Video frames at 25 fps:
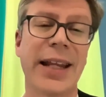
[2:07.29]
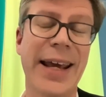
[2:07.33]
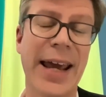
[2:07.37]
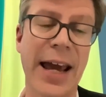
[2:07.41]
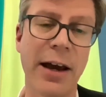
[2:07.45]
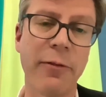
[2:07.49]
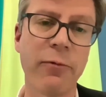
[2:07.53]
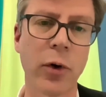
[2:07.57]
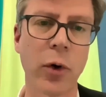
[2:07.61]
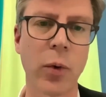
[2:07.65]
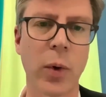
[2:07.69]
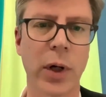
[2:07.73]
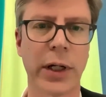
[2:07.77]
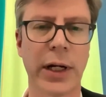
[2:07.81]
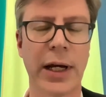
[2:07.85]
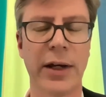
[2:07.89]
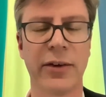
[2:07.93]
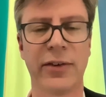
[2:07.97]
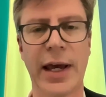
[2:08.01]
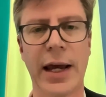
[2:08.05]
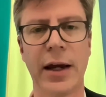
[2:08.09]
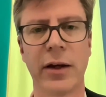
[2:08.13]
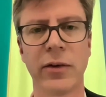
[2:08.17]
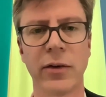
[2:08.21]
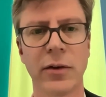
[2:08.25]
everyone has
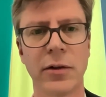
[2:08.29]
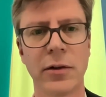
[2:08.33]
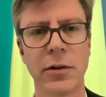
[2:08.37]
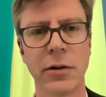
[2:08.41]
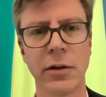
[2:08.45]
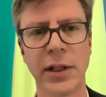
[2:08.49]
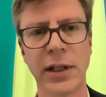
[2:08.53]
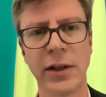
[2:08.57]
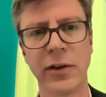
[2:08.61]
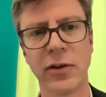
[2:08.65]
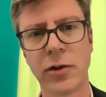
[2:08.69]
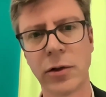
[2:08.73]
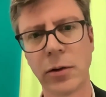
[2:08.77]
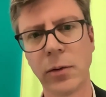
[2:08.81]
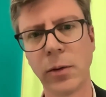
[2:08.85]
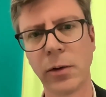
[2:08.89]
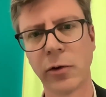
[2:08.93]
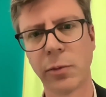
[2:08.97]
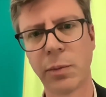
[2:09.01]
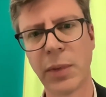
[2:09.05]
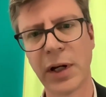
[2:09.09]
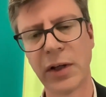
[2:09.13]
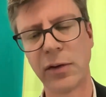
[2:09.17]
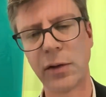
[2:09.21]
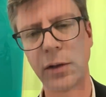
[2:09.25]
access to these tools,
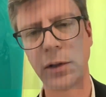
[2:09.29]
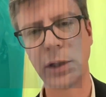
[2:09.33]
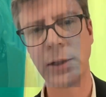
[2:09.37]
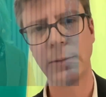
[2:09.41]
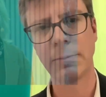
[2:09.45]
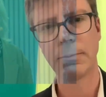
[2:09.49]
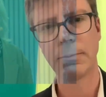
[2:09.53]
basically.